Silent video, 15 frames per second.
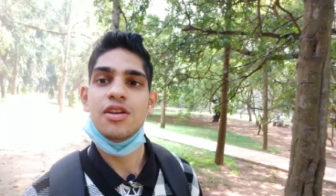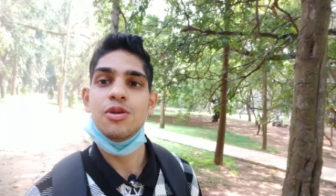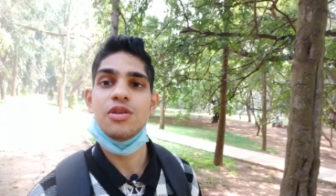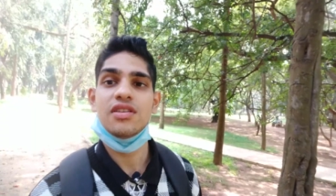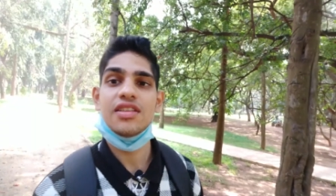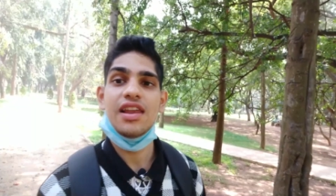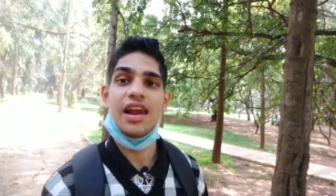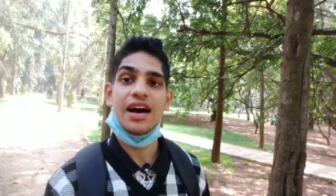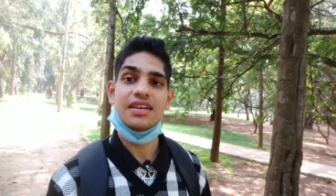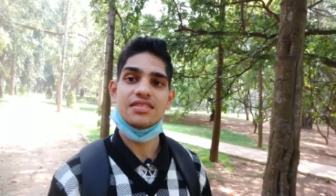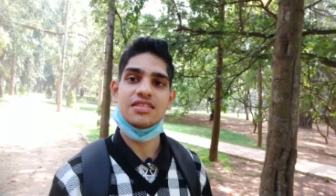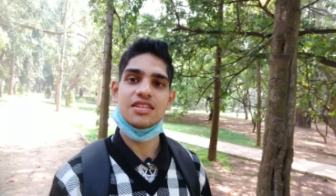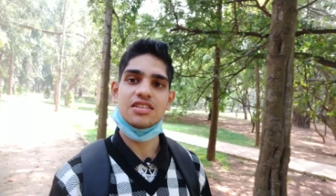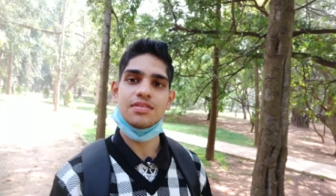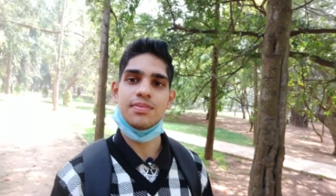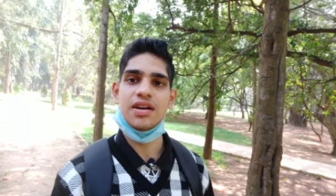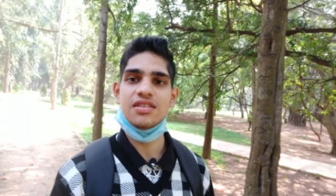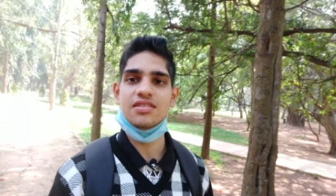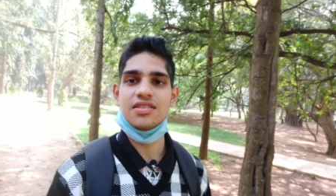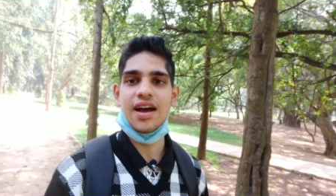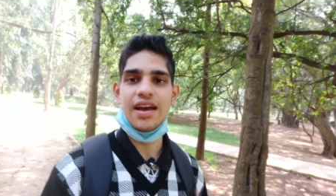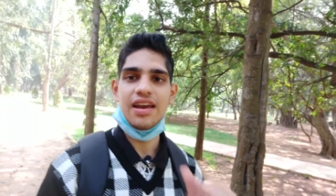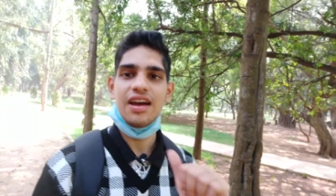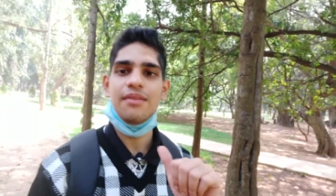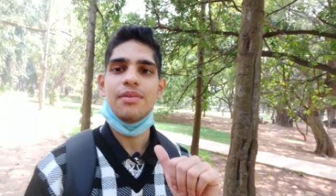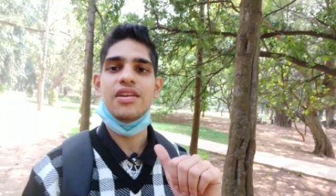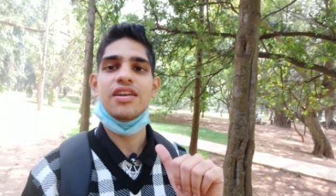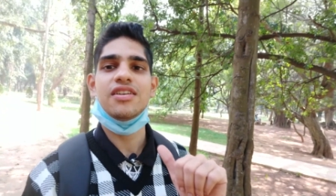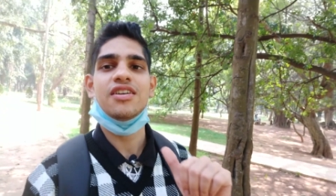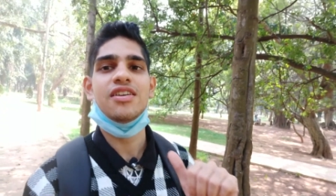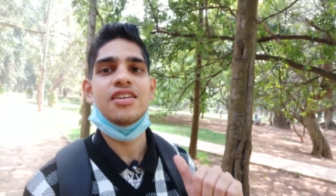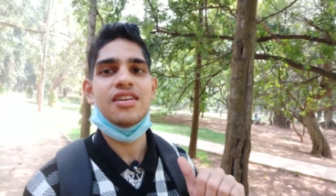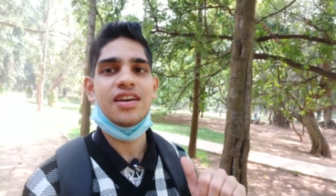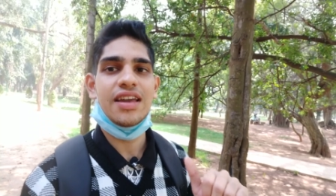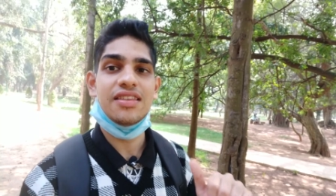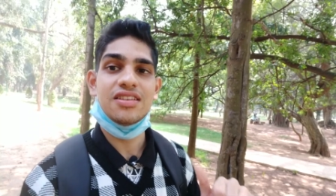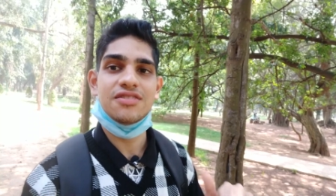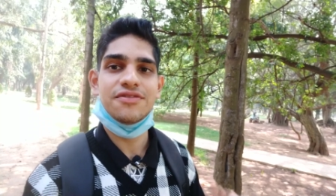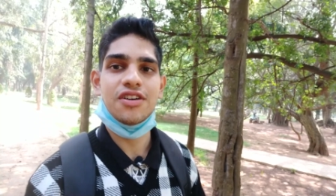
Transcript: During the last six months, I have been interning at this